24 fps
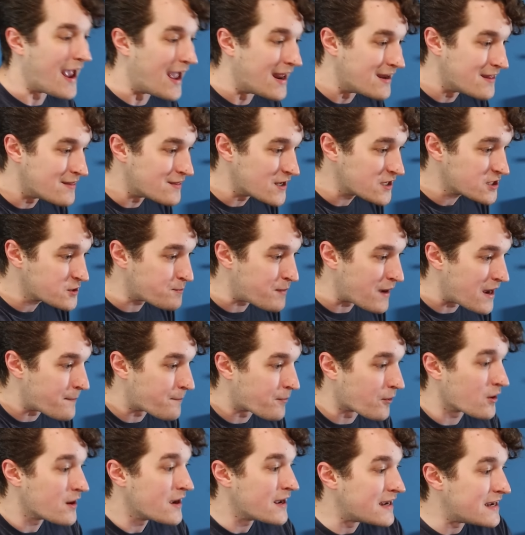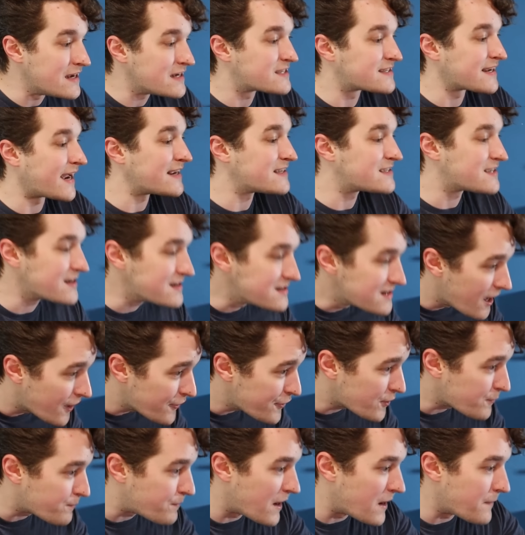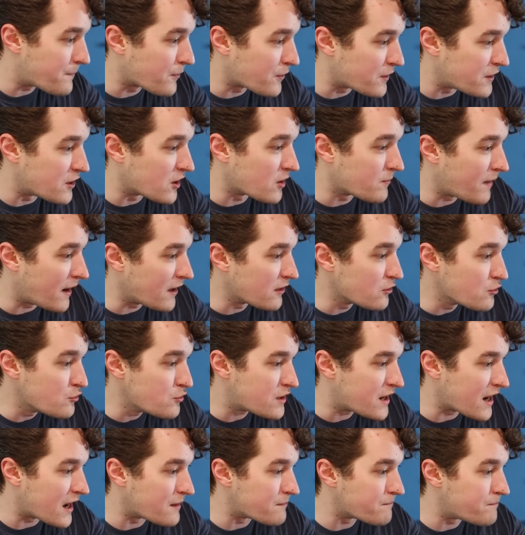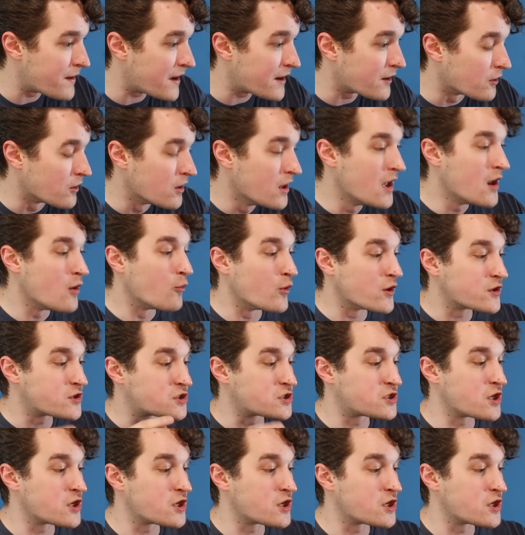And in this paper, he cites another paper here by Luca and Pennell, which